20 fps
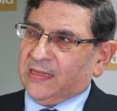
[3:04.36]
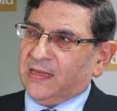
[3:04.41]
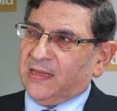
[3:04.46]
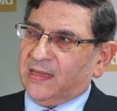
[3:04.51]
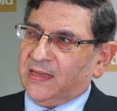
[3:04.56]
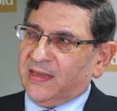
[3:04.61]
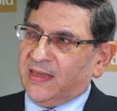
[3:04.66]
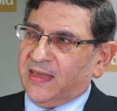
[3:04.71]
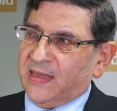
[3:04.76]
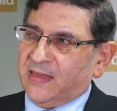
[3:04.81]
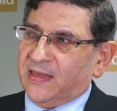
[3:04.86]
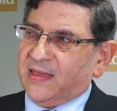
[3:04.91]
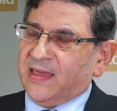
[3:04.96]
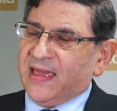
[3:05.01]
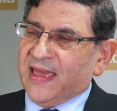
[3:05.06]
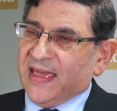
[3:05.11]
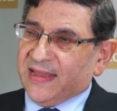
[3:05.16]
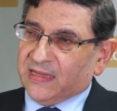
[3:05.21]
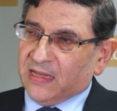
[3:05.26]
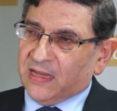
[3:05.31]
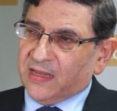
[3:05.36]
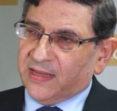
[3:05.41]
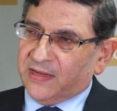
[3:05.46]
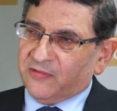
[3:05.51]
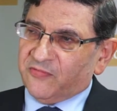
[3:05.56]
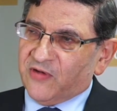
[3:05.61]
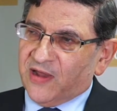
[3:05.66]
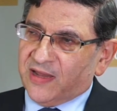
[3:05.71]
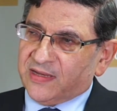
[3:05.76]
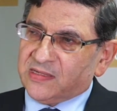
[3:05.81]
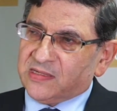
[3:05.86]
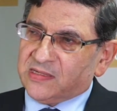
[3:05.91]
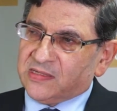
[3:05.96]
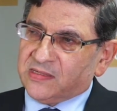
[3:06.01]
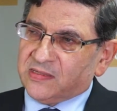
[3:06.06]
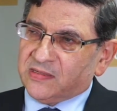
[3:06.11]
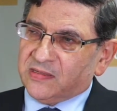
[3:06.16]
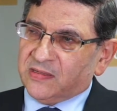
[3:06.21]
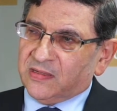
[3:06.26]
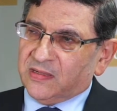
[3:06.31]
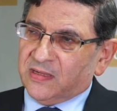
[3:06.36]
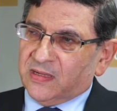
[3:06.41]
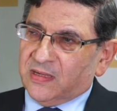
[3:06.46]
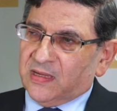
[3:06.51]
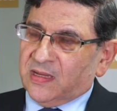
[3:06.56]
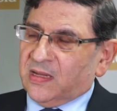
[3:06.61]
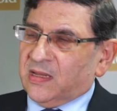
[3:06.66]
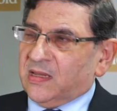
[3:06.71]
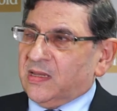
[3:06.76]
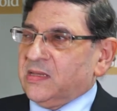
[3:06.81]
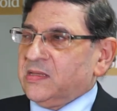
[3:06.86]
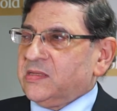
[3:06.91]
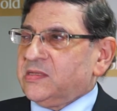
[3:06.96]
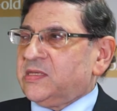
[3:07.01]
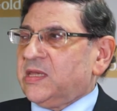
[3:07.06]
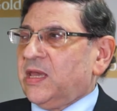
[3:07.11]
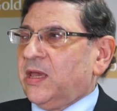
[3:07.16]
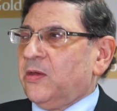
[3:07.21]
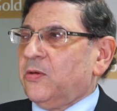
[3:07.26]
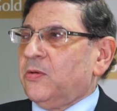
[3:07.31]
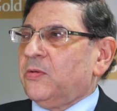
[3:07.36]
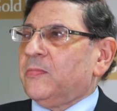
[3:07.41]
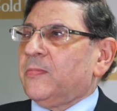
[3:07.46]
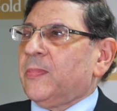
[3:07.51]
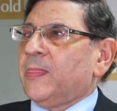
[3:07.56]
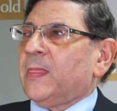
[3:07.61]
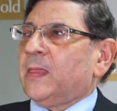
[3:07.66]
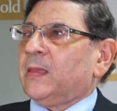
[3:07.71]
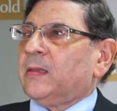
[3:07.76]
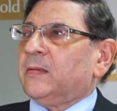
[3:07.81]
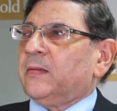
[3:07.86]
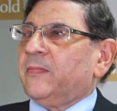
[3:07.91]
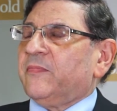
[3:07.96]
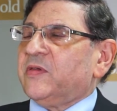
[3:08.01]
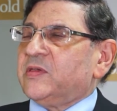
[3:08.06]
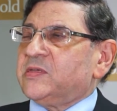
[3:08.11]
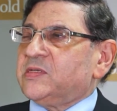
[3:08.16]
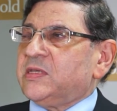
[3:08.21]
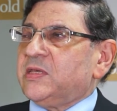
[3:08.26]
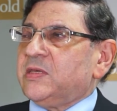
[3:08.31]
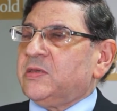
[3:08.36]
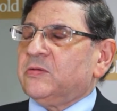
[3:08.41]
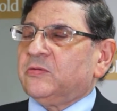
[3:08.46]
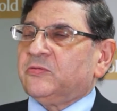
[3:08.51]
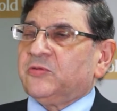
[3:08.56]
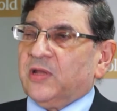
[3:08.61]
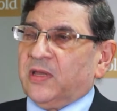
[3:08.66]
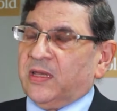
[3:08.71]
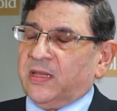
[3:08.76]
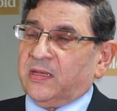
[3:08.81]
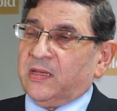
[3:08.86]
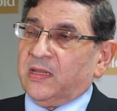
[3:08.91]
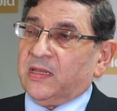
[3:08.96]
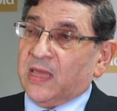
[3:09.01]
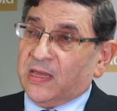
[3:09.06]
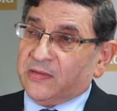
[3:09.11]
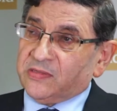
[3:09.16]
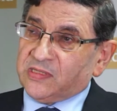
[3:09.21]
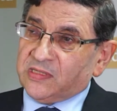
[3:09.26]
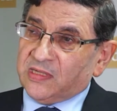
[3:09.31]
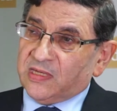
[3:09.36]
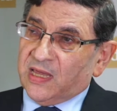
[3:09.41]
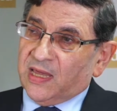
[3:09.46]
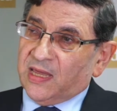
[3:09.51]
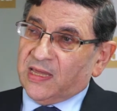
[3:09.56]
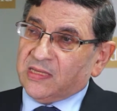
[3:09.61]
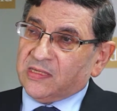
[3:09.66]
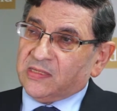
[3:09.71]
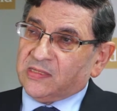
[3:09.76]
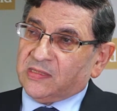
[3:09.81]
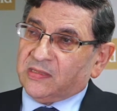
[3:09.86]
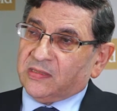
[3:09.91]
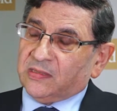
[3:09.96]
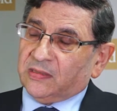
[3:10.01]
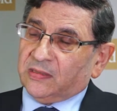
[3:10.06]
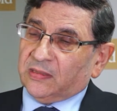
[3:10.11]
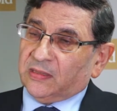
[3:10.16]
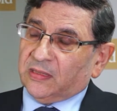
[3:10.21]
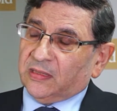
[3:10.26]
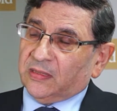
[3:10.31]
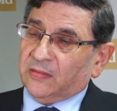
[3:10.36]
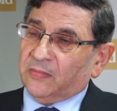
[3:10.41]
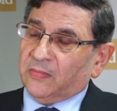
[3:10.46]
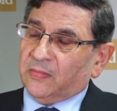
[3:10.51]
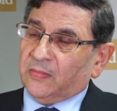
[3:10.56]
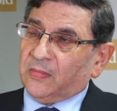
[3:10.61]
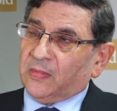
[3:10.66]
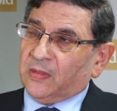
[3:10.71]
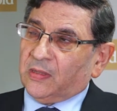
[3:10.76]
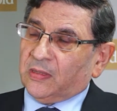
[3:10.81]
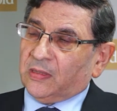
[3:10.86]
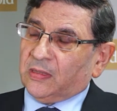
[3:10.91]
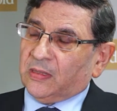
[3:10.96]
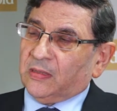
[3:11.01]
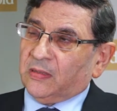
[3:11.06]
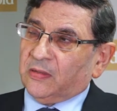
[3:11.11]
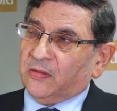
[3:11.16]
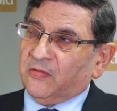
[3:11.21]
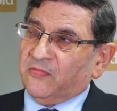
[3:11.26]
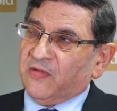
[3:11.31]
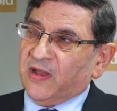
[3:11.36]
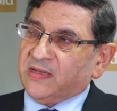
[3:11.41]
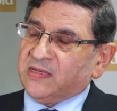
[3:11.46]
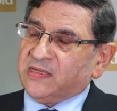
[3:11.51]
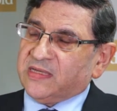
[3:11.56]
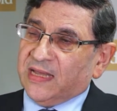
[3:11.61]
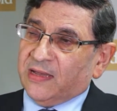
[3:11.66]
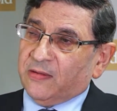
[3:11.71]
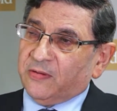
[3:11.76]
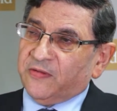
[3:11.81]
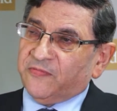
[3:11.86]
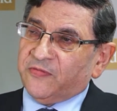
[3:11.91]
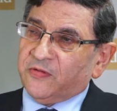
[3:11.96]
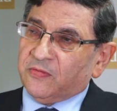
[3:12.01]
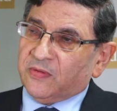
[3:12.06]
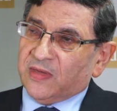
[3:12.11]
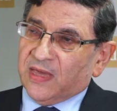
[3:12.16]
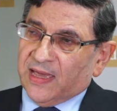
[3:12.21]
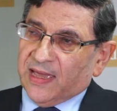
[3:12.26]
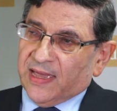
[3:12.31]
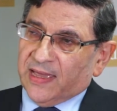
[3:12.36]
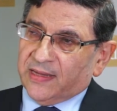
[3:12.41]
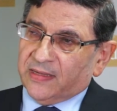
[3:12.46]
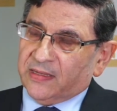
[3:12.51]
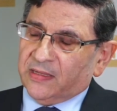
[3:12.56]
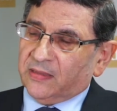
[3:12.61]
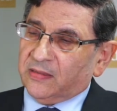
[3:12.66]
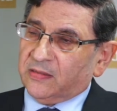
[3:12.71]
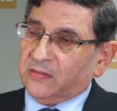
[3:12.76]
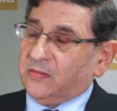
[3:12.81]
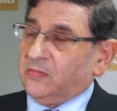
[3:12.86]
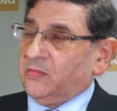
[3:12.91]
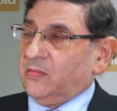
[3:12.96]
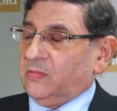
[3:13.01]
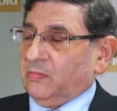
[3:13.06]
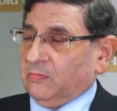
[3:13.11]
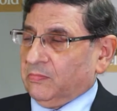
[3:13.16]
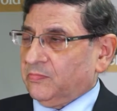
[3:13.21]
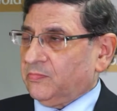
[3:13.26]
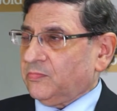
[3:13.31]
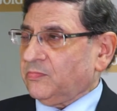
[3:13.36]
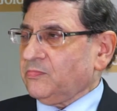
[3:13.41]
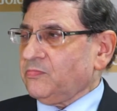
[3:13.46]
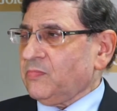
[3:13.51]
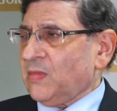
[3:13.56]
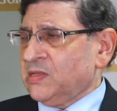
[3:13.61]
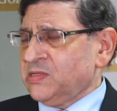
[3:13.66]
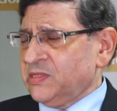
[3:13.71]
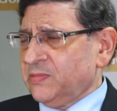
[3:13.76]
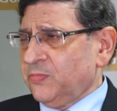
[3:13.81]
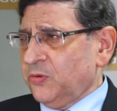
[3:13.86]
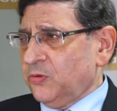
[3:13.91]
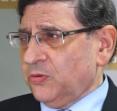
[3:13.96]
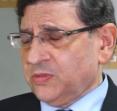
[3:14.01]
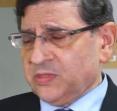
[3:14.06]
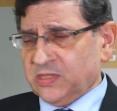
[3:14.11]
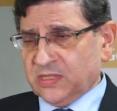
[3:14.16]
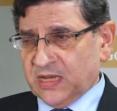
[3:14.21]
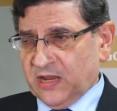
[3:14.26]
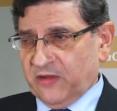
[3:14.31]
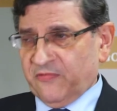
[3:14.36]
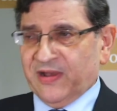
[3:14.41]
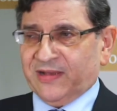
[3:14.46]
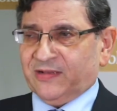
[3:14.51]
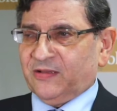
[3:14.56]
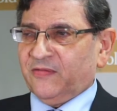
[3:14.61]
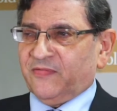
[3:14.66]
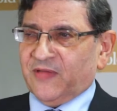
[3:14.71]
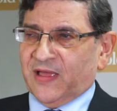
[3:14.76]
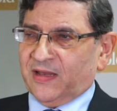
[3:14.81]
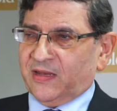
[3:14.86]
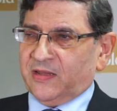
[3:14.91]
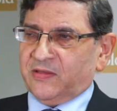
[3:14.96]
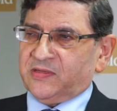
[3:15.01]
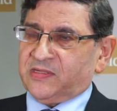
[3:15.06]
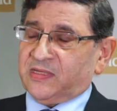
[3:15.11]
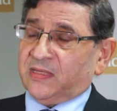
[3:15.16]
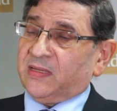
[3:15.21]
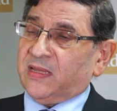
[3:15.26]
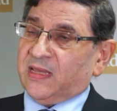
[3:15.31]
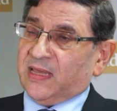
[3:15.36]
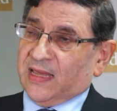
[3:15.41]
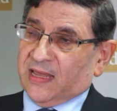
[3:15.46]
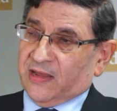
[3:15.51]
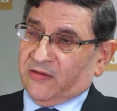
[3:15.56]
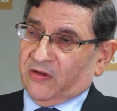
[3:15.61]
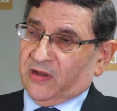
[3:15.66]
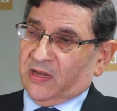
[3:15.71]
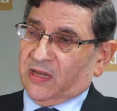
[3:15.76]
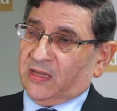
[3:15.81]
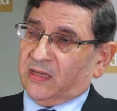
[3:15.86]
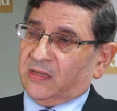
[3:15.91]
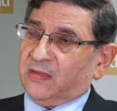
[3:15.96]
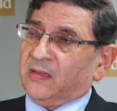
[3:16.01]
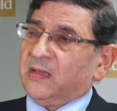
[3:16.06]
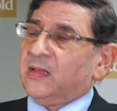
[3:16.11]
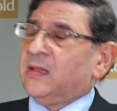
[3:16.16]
high headline rent. So obviously you'll try and negotiate um, the rent down if you can, and it's important to know rental values in the area.